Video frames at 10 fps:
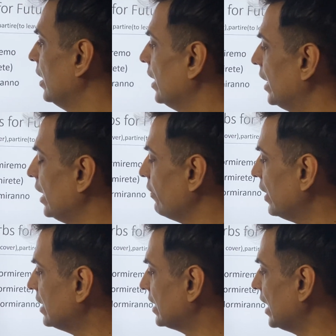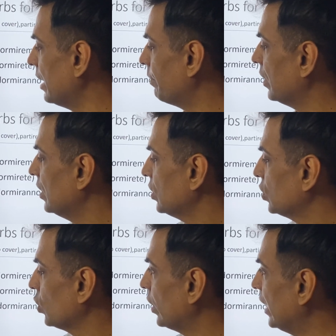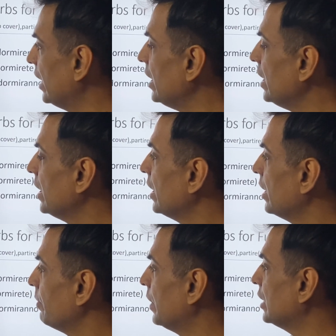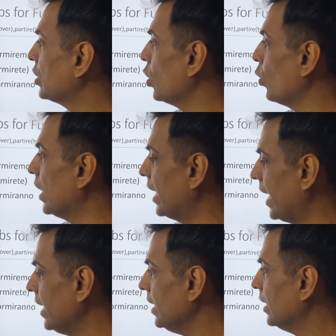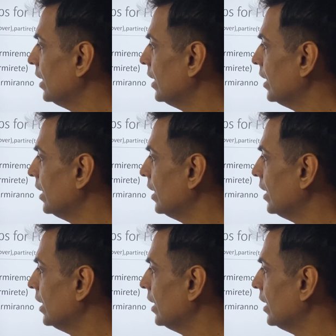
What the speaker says: He will sleep. So he means lui, lei.